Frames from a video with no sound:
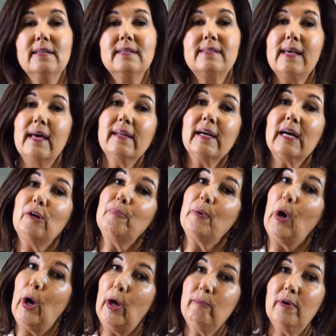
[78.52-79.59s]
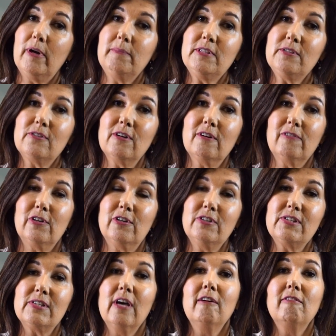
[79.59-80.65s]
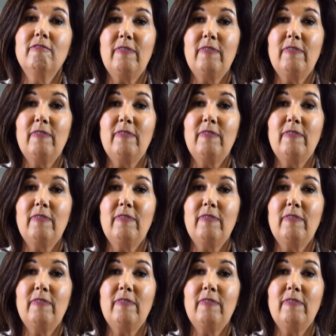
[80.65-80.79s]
Setting up on-premise servers,